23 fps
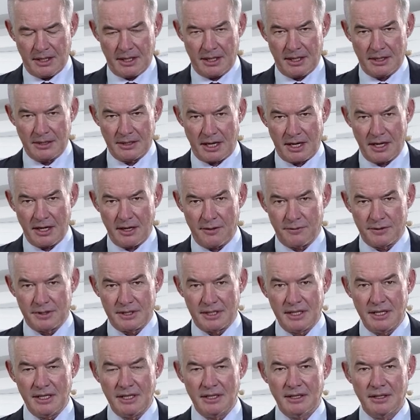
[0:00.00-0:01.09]
And I have
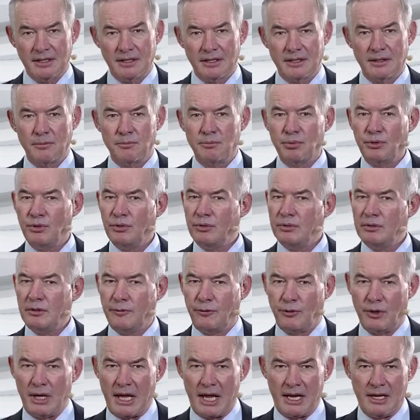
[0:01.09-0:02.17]
seen
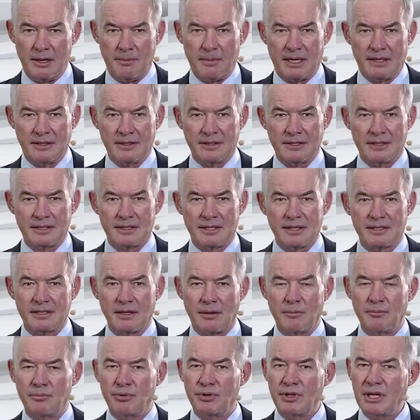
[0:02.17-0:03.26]
beautiful elements,
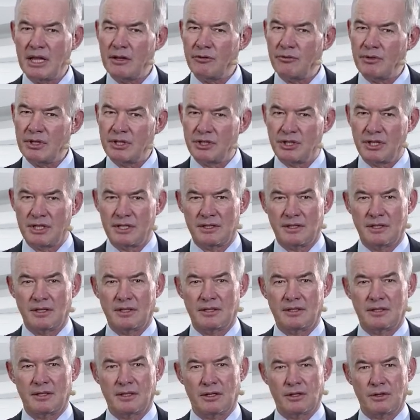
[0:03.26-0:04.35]
some pre-registered